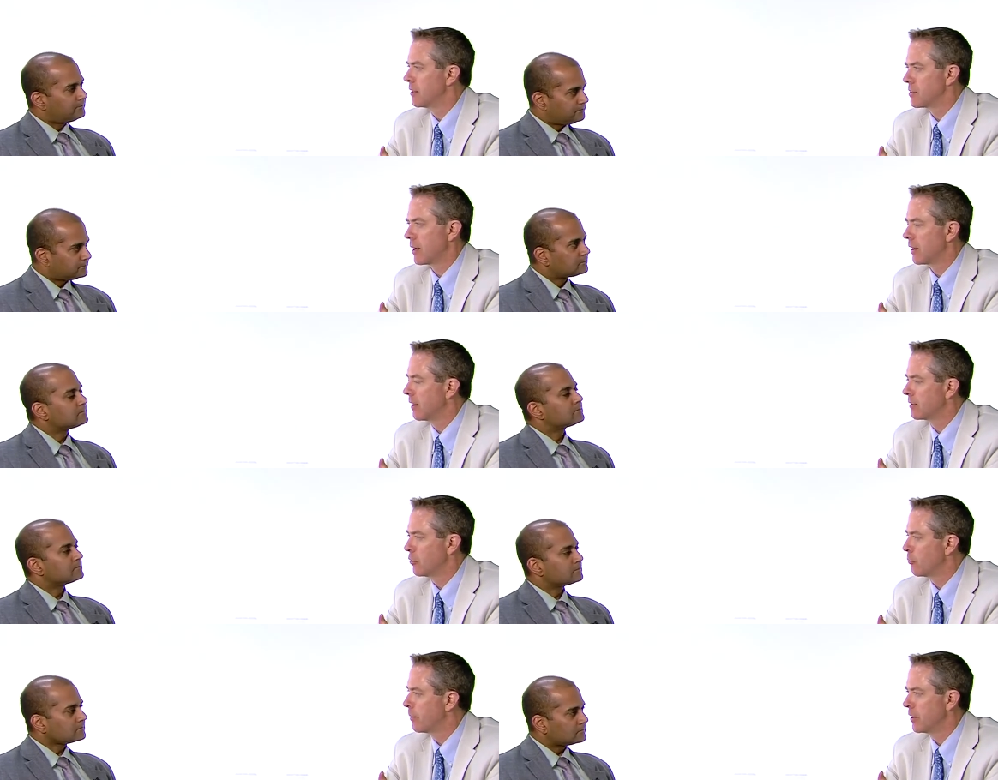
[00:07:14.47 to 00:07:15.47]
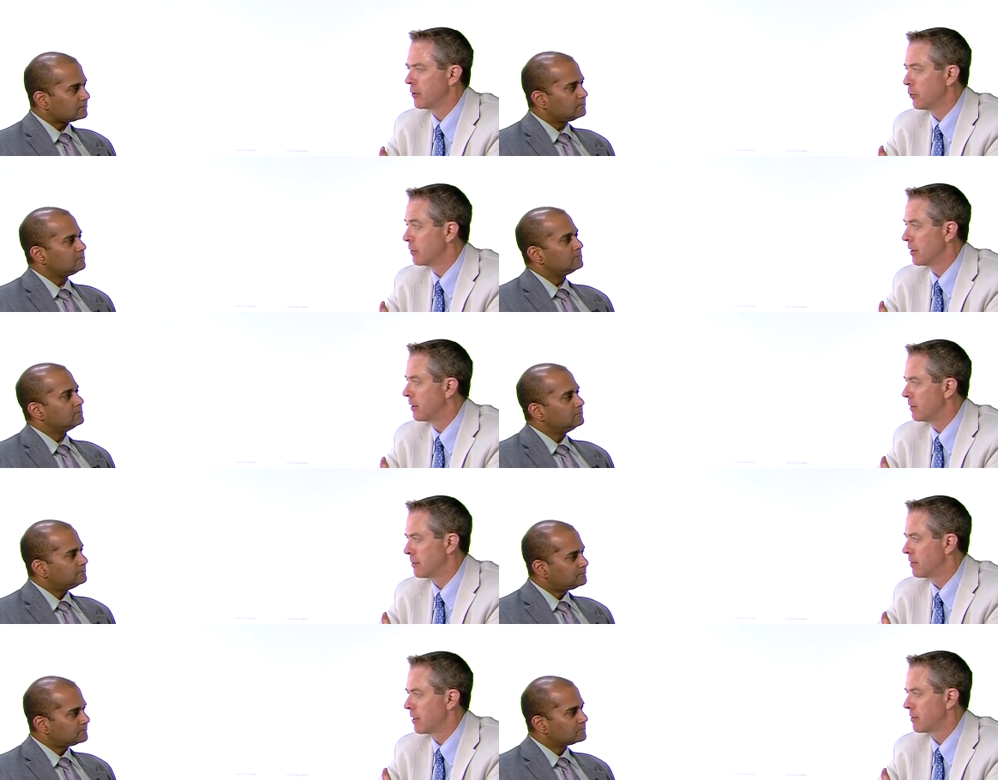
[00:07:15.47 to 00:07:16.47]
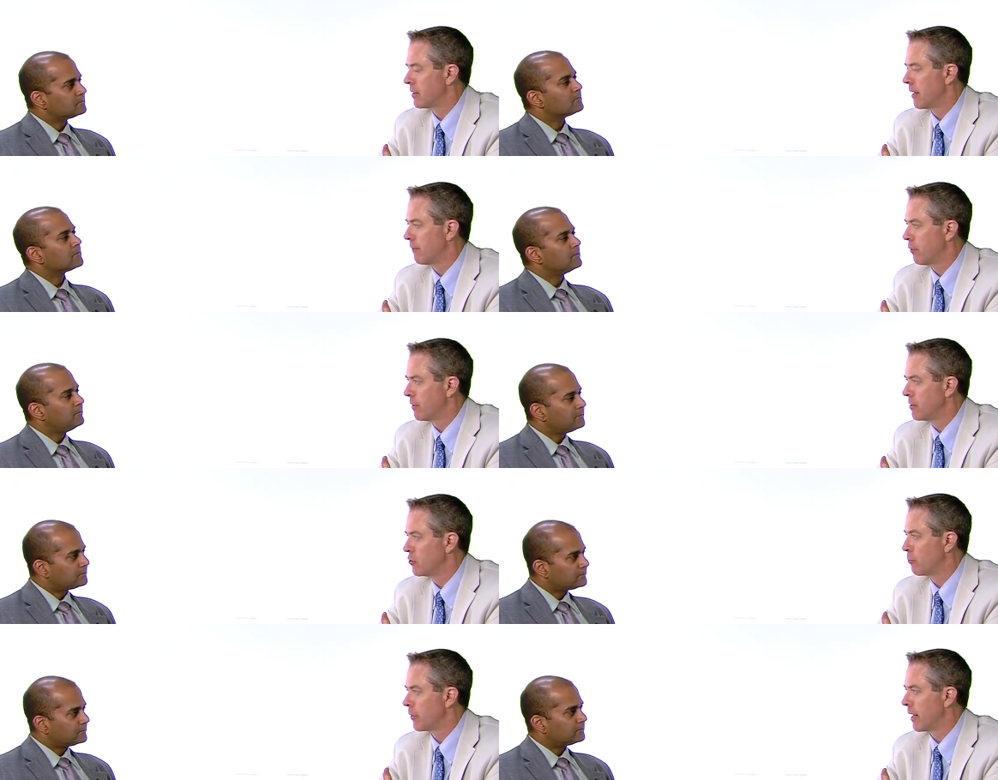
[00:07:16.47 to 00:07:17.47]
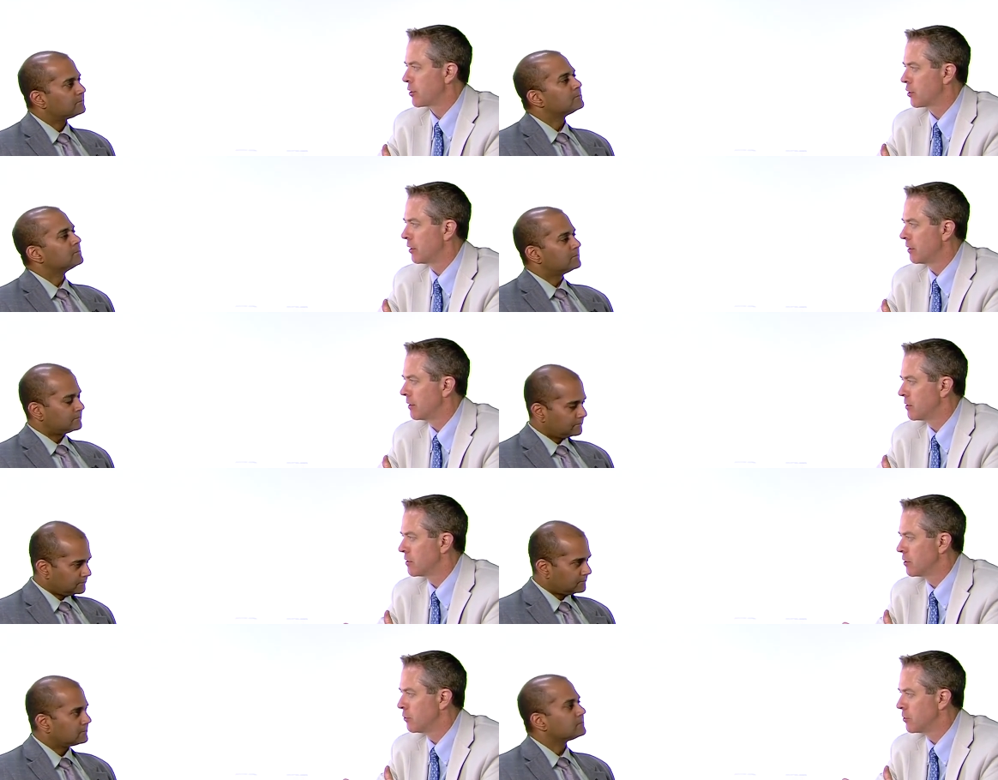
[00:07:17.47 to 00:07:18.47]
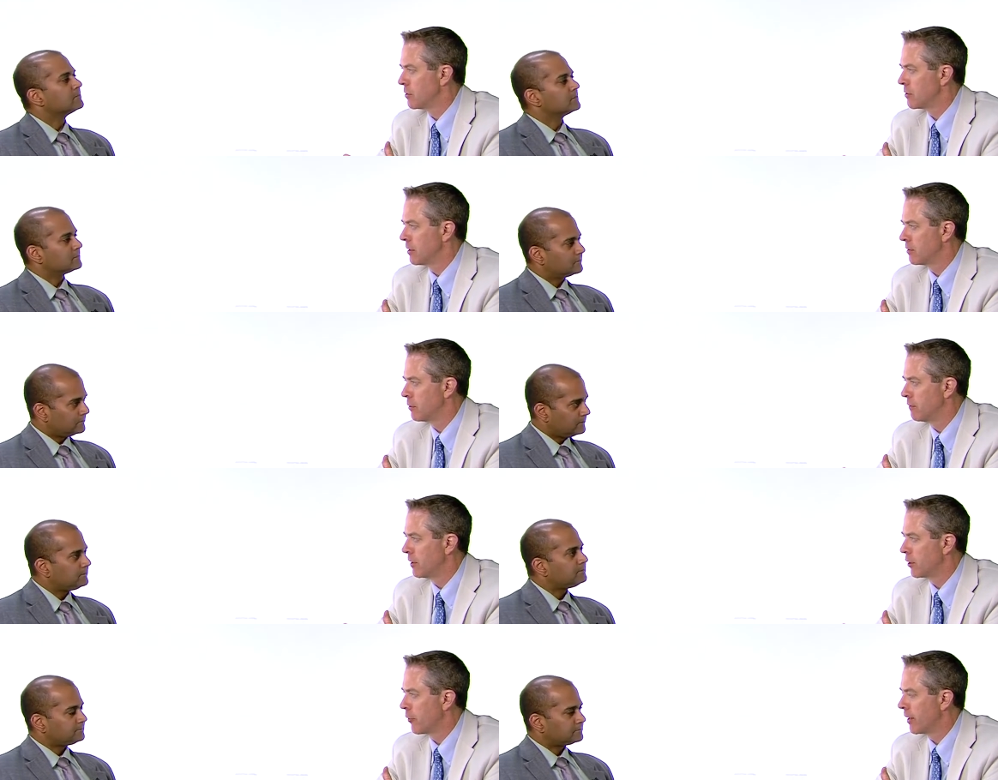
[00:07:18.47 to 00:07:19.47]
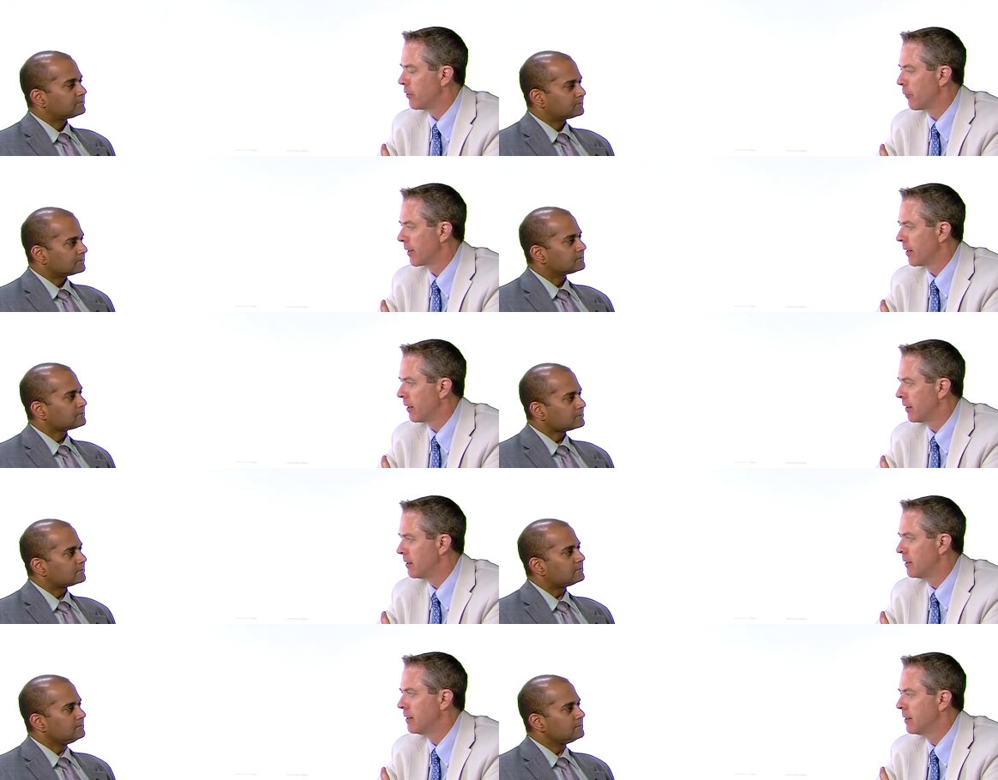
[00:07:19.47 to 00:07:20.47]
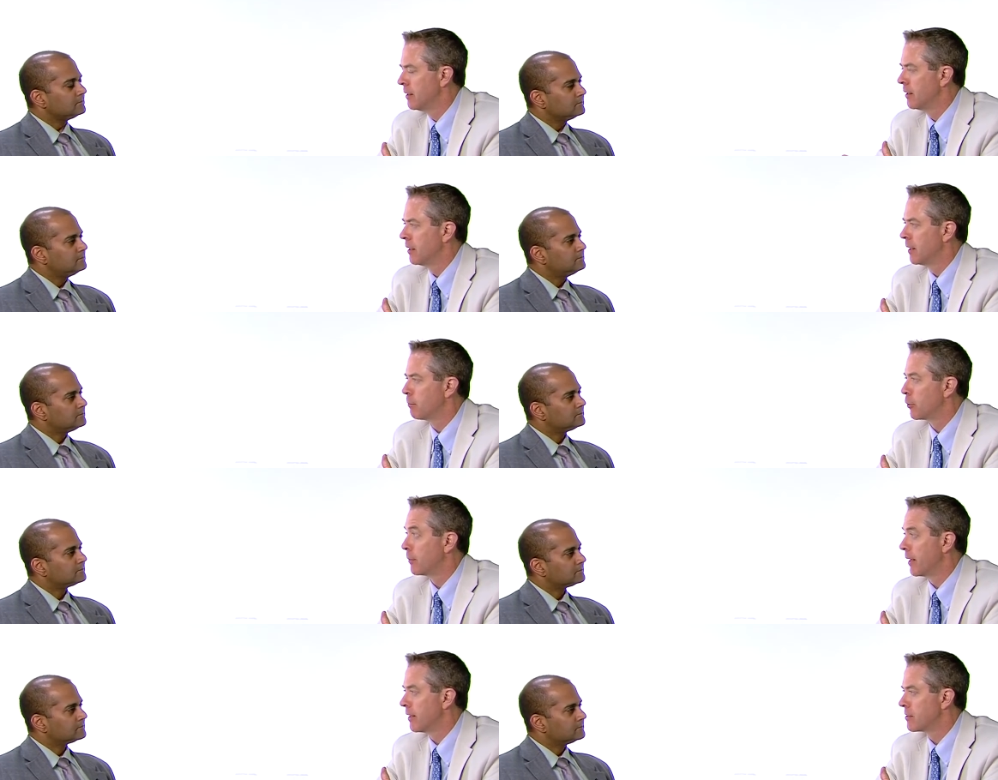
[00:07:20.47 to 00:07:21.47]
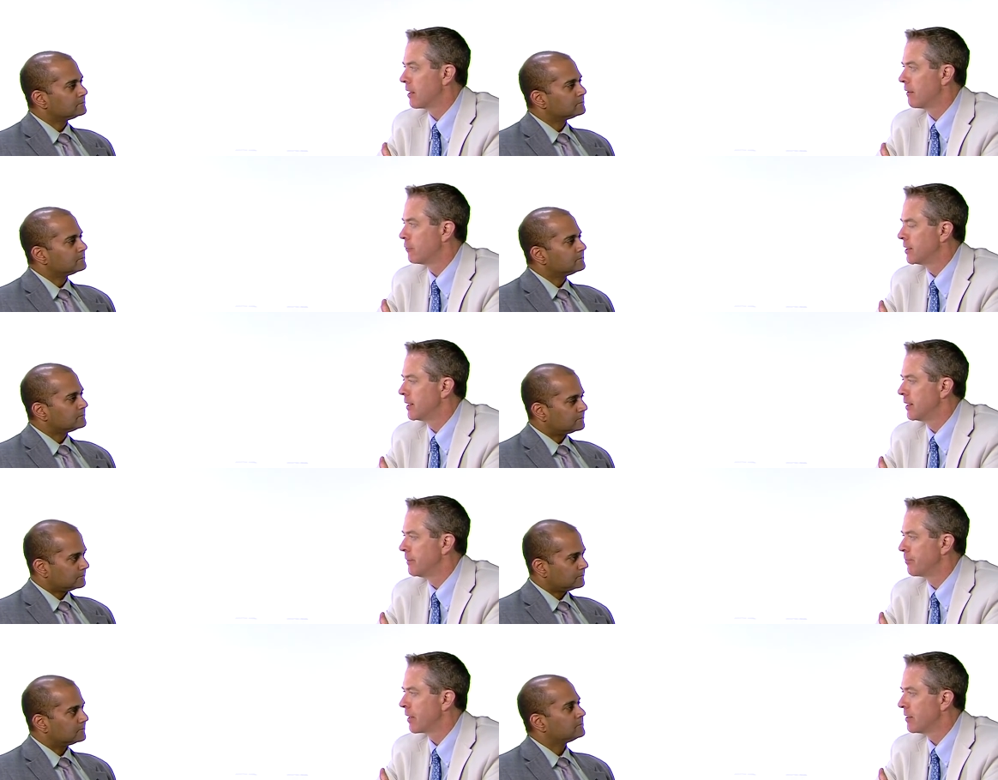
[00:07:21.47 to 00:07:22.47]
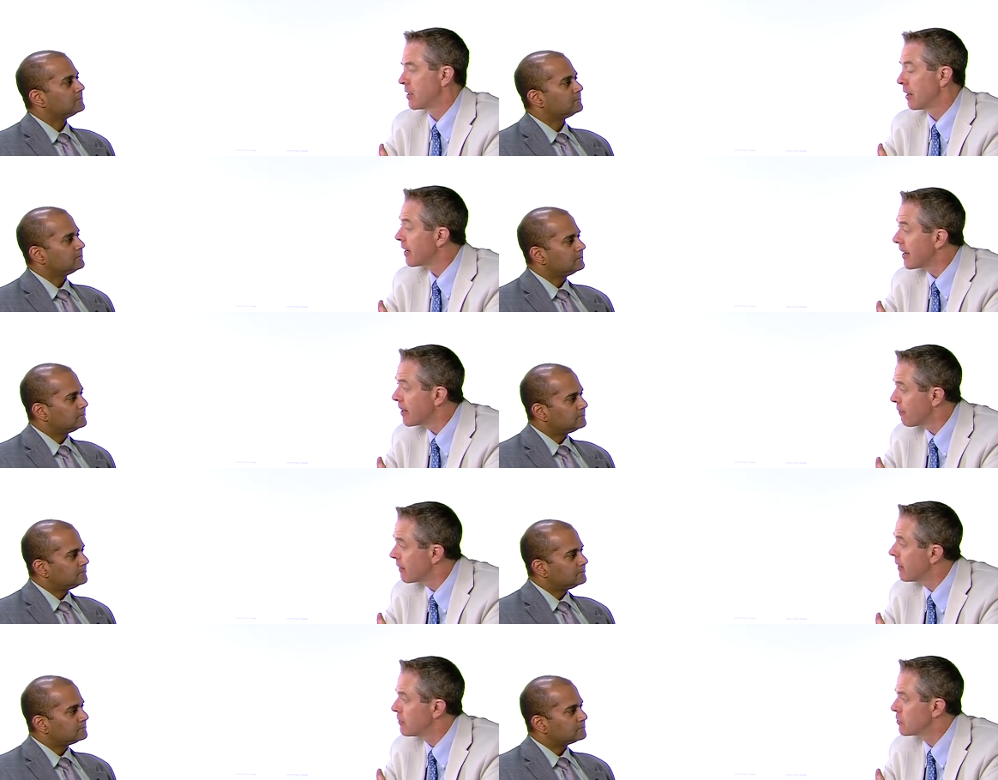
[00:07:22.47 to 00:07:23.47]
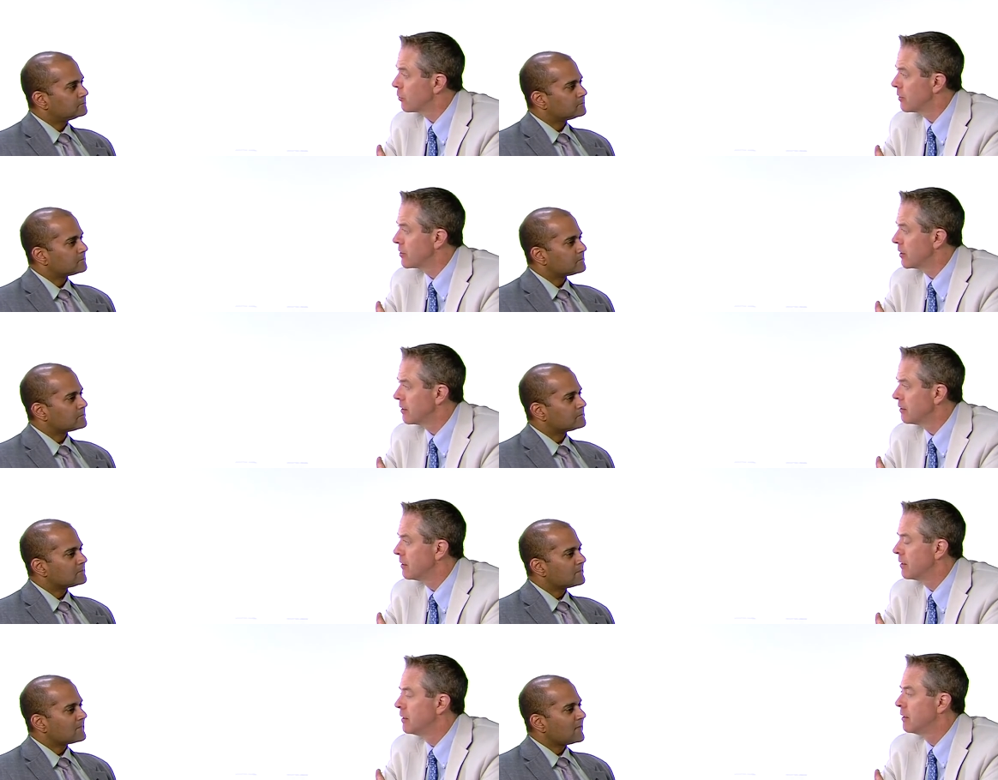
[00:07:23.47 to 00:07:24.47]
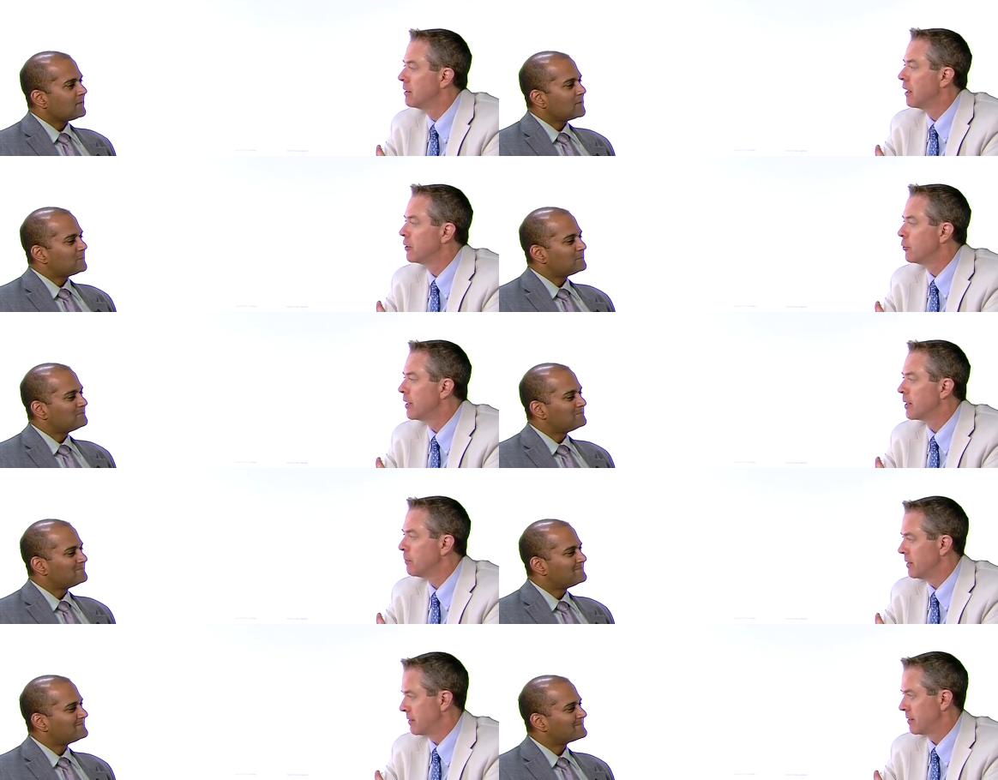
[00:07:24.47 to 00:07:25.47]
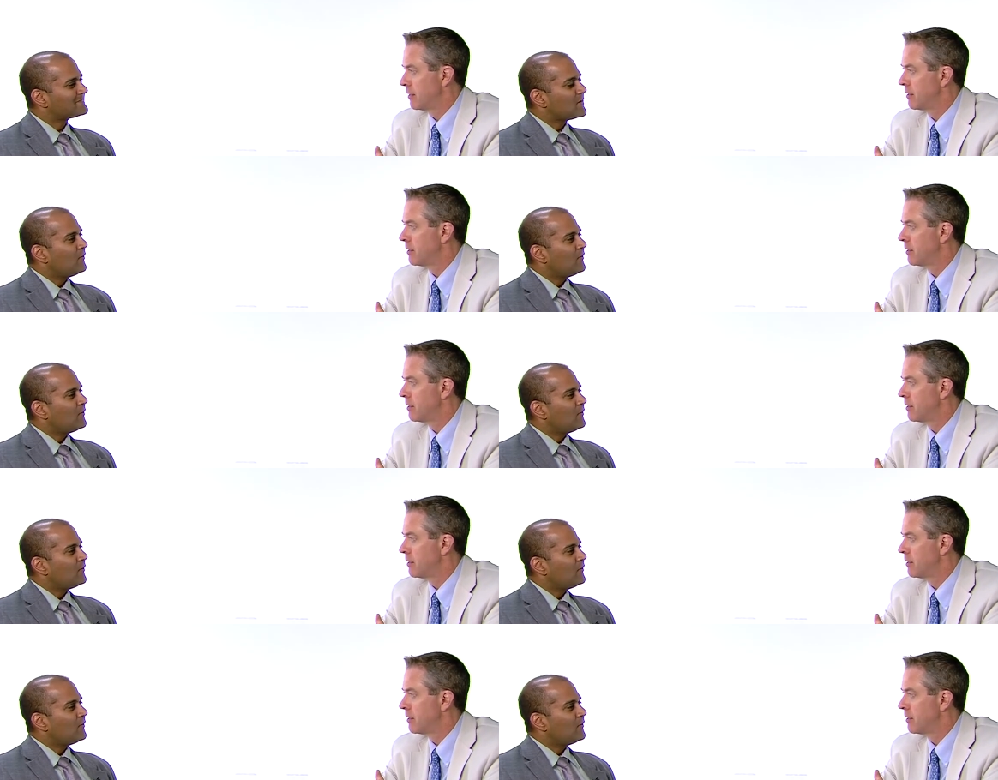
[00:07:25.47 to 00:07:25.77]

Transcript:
Speaker 1: and it's not like the European Union. It doesn't have all these supranational institutions that sort of integrate and regulate and permeate sovereignty. Is it like anything else, or is it a unique beast?